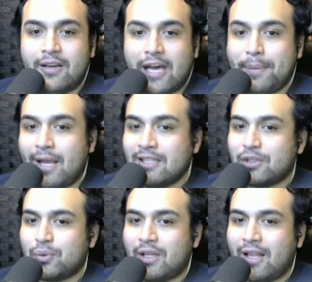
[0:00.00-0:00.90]
I began to
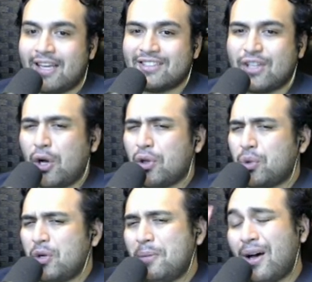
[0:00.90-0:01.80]
realize all
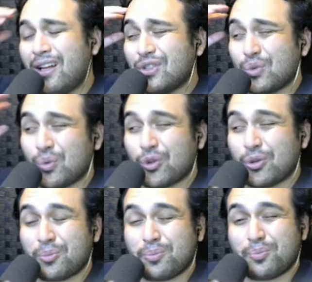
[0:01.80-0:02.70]
3 mons
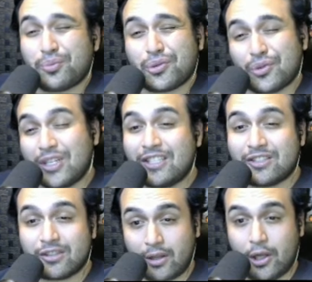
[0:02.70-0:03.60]
were pretty
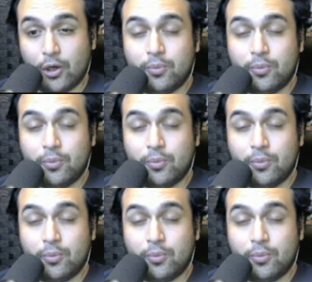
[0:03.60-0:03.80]
slow.